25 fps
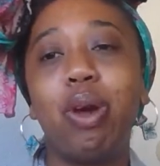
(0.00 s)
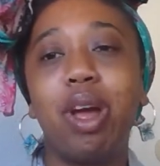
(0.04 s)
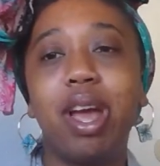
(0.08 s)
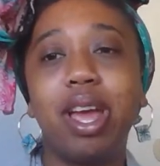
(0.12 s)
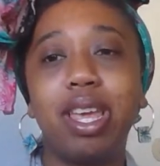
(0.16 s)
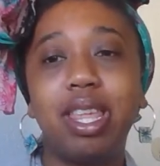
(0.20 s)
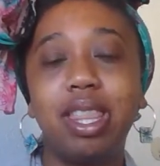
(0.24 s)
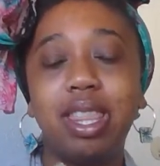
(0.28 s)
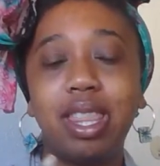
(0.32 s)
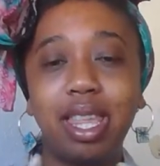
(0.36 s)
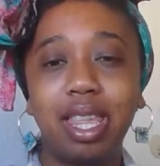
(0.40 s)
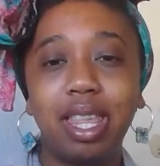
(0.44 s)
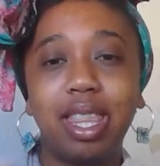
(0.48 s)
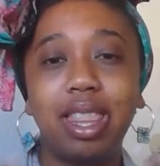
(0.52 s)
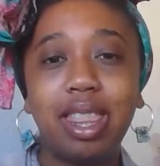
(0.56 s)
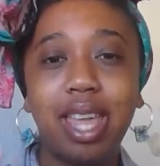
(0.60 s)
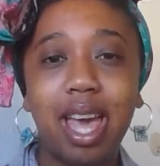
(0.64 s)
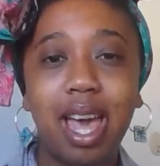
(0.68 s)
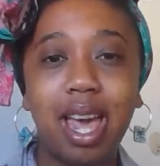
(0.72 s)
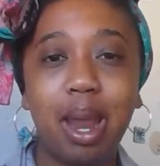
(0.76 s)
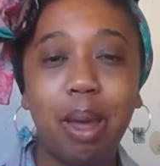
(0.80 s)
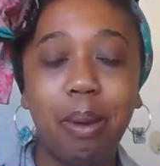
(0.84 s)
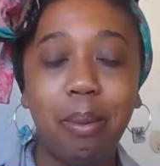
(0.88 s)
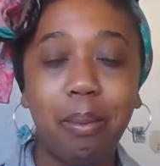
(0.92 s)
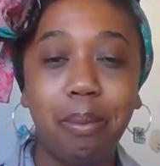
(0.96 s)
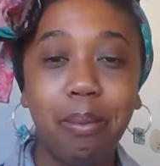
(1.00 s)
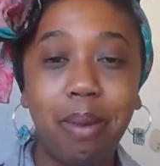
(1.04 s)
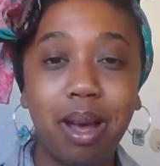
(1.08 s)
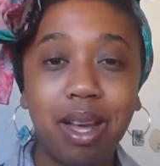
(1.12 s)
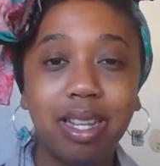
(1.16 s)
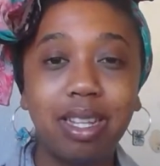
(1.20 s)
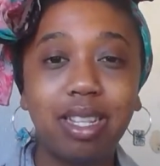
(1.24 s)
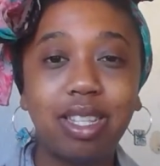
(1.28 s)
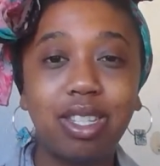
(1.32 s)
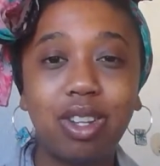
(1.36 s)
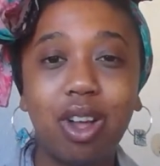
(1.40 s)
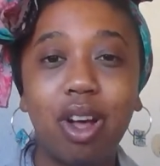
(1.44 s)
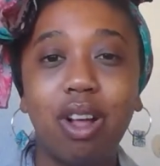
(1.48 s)
I think that
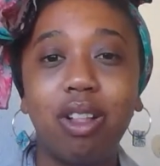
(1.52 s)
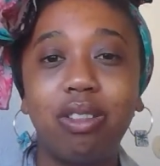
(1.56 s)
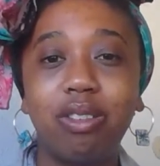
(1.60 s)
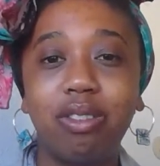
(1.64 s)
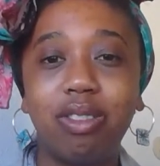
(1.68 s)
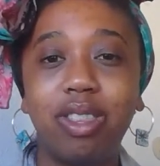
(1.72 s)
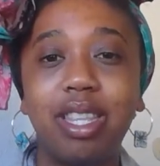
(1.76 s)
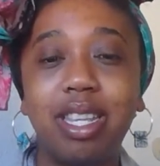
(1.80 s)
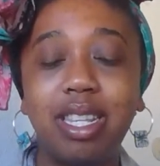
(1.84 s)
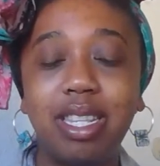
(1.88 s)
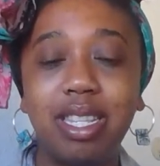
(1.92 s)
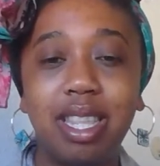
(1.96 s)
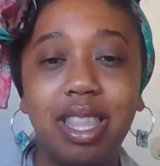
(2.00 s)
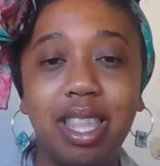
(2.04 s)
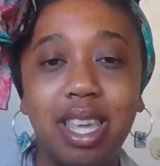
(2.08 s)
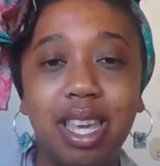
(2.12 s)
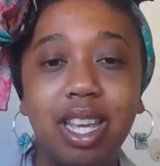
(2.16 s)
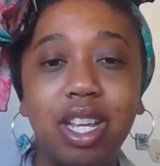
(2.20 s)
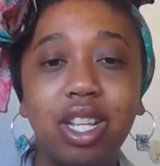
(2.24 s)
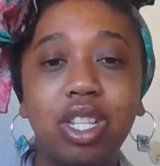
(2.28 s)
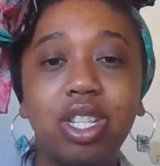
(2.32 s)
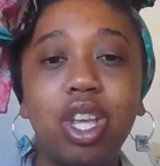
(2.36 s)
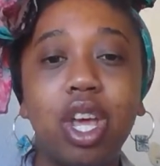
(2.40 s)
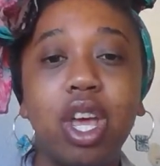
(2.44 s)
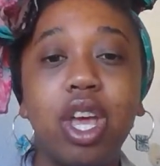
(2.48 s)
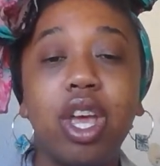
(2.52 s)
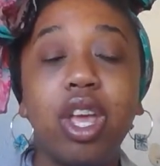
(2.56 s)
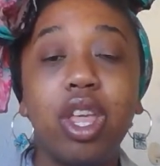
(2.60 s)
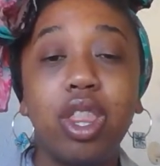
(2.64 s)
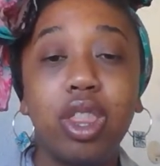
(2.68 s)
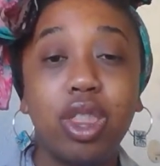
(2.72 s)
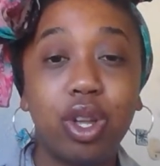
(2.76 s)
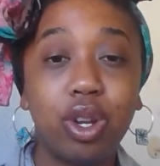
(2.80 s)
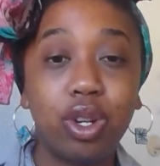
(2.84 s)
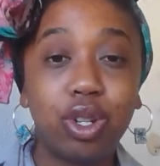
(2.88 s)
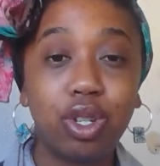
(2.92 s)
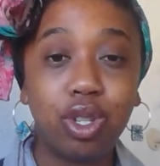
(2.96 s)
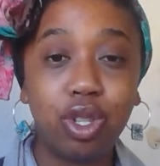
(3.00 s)
amongst all of these things,
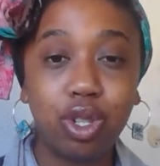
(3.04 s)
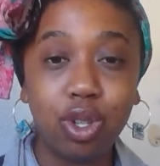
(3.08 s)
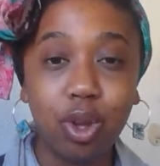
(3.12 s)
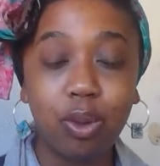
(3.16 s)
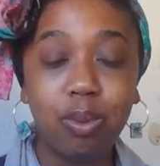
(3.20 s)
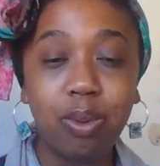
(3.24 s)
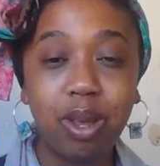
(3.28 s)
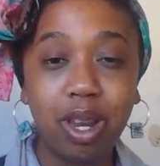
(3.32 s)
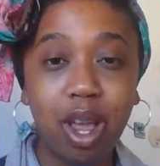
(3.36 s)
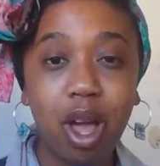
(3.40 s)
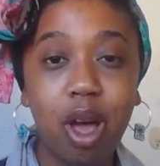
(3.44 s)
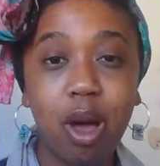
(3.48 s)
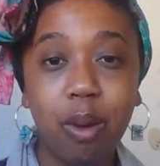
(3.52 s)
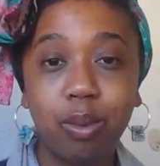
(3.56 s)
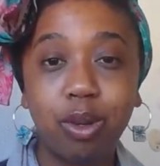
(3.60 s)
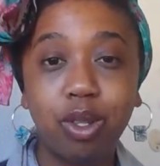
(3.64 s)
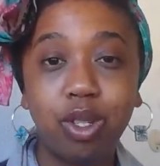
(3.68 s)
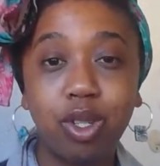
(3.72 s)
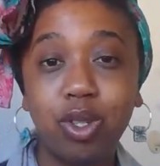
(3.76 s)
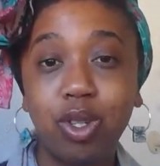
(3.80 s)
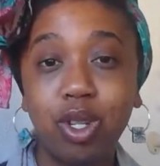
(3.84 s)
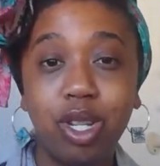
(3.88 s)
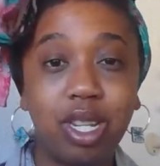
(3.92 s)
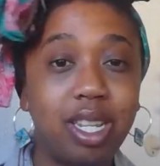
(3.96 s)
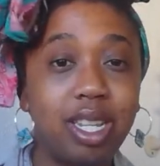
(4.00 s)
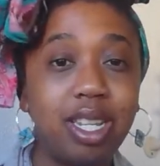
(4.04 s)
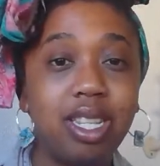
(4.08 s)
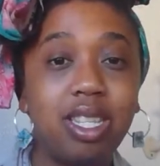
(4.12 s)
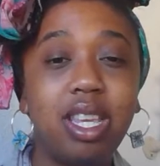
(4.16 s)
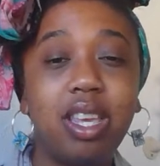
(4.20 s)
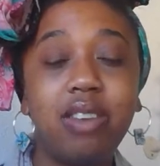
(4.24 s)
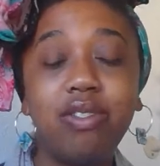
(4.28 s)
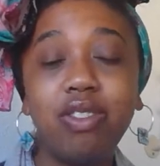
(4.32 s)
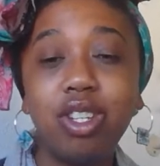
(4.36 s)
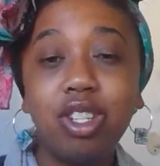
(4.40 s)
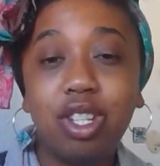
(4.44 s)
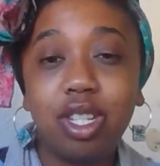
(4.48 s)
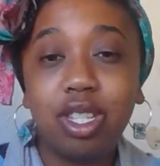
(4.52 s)
there's so many opportunities,
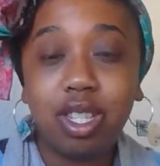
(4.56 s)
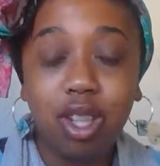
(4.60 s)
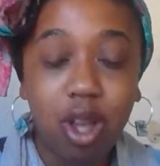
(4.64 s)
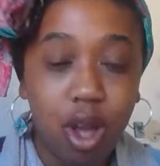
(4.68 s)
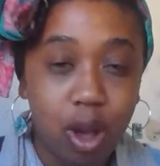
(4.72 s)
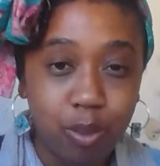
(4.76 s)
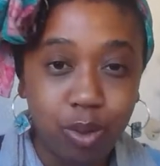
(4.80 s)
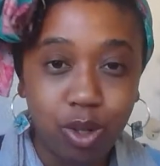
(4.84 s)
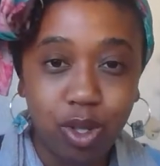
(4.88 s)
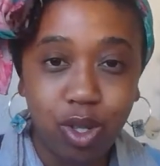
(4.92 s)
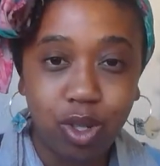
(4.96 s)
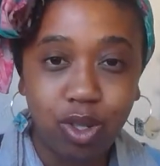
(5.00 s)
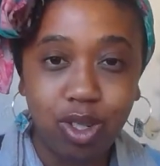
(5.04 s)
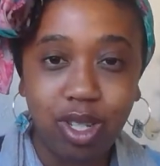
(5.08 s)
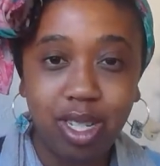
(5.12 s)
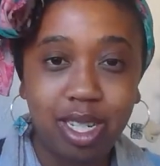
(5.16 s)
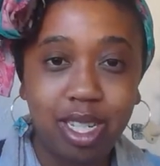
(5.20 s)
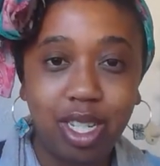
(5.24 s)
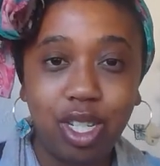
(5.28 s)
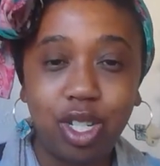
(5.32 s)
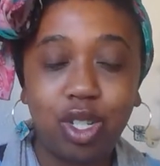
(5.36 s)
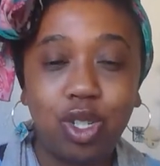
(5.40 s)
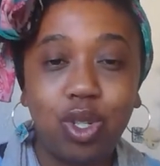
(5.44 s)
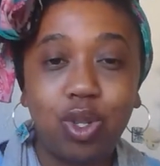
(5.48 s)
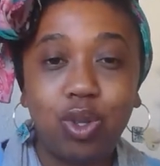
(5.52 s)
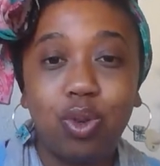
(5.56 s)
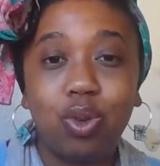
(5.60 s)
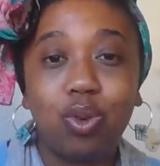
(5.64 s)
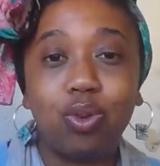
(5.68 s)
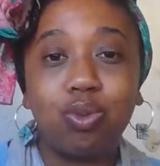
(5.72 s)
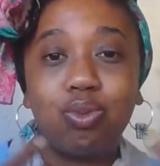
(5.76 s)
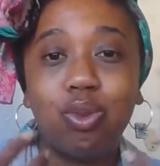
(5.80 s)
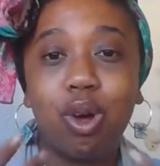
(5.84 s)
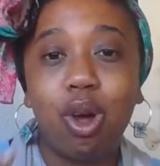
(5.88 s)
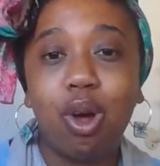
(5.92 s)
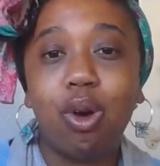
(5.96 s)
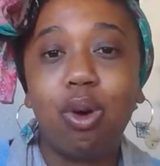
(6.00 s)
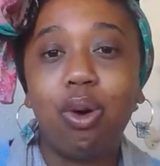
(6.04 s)
even just the opportunity to
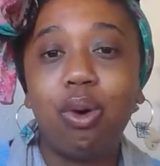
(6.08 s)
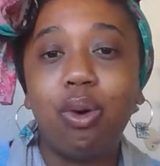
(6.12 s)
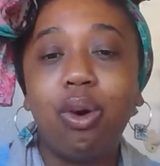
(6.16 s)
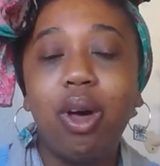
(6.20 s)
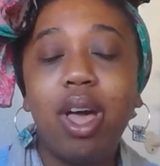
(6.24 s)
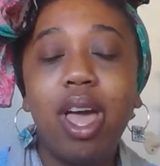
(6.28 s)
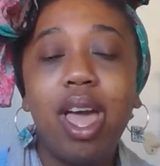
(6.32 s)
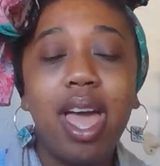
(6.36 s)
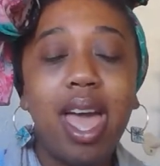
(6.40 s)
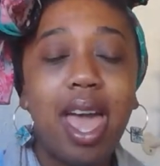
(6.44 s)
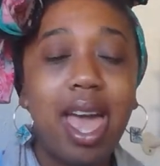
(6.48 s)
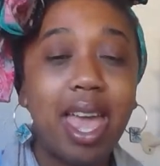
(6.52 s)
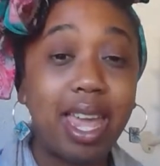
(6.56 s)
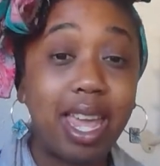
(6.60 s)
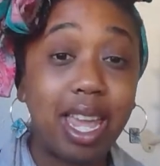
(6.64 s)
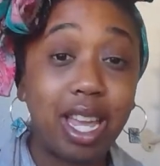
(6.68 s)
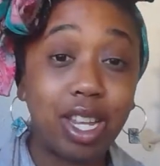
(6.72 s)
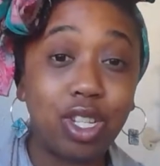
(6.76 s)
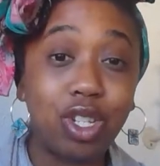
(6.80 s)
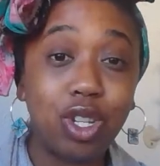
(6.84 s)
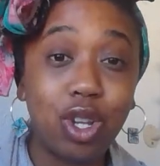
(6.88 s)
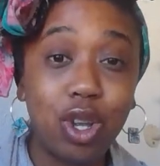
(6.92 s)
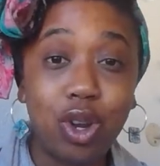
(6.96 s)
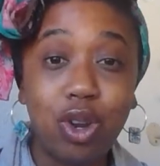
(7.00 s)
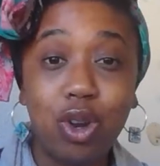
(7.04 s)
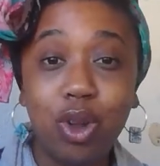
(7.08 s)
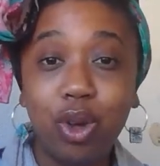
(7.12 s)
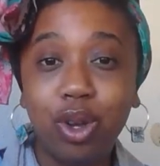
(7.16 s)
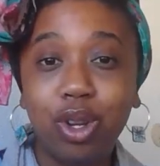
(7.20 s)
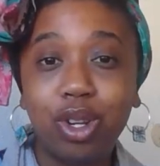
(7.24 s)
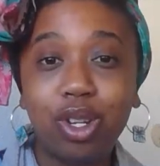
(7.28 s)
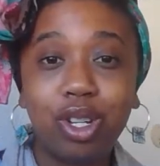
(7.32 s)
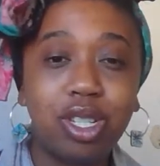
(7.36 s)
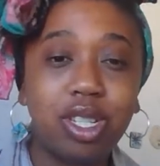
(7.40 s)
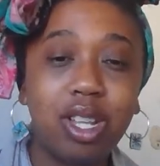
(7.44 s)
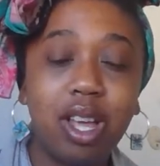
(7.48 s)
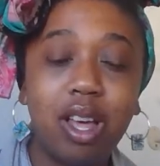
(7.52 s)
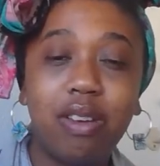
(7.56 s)
grow and get to know
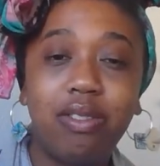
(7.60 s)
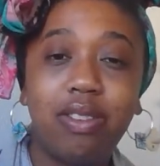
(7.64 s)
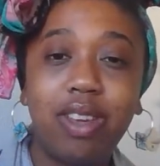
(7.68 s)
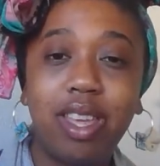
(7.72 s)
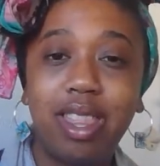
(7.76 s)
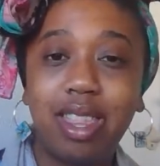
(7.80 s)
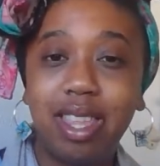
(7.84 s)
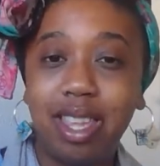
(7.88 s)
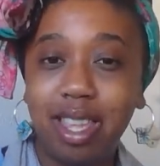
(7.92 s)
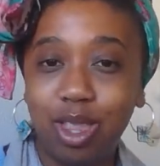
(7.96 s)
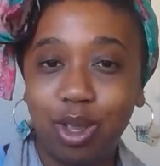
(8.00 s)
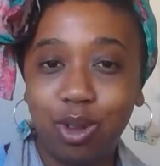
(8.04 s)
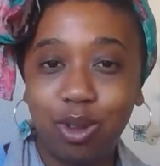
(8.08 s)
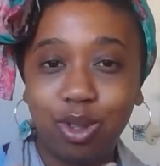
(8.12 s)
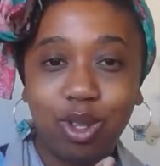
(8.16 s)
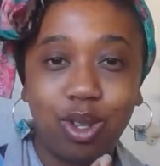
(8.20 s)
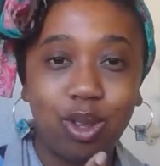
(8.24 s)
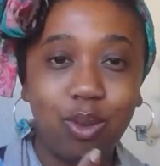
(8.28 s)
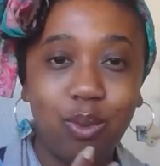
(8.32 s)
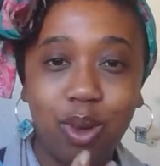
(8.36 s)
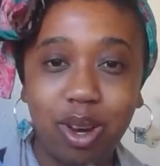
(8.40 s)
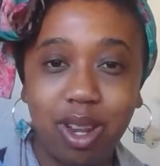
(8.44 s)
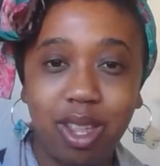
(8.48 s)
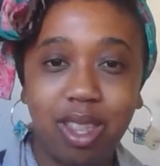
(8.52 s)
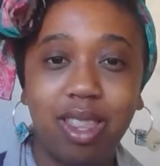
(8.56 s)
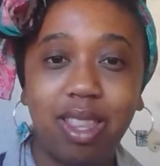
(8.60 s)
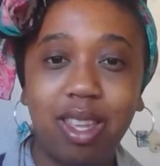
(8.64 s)
yourself. I think those are one of